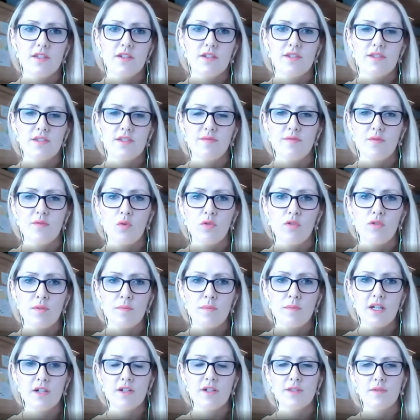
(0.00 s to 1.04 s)
There's a
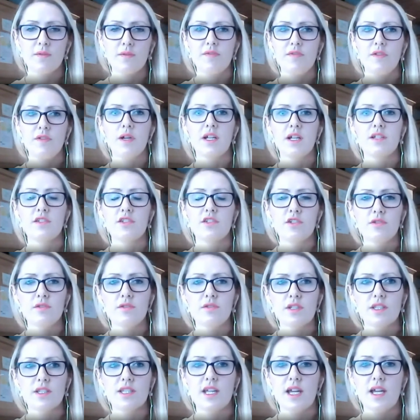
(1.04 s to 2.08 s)
forum there. So if you had a
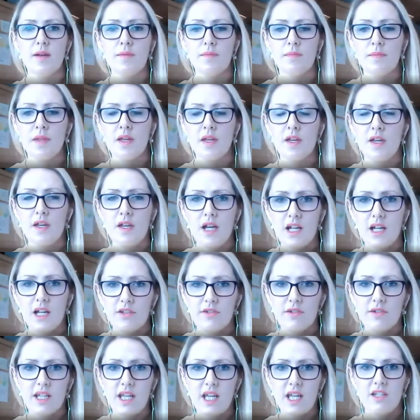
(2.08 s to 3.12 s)
student and
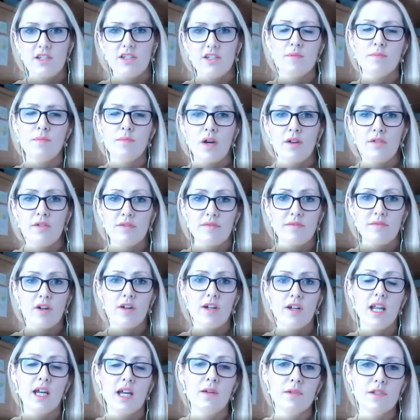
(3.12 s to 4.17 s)
you're engaged in modern
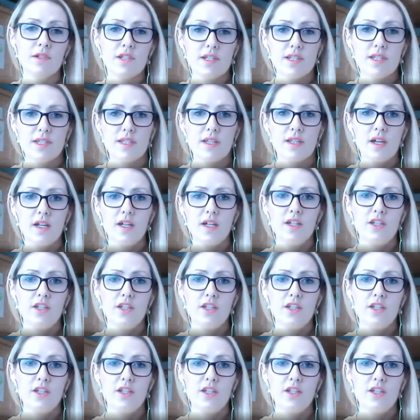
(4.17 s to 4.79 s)
foreign languages,